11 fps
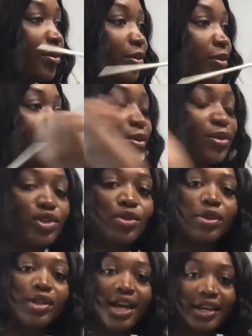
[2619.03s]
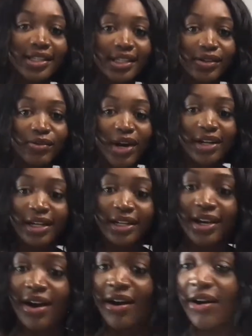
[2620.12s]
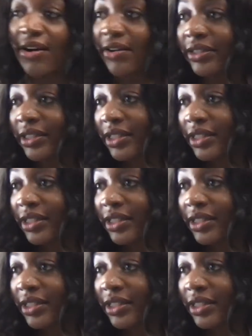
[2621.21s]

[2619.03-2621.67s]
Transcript: Oh, two look like it's in the running, y'all.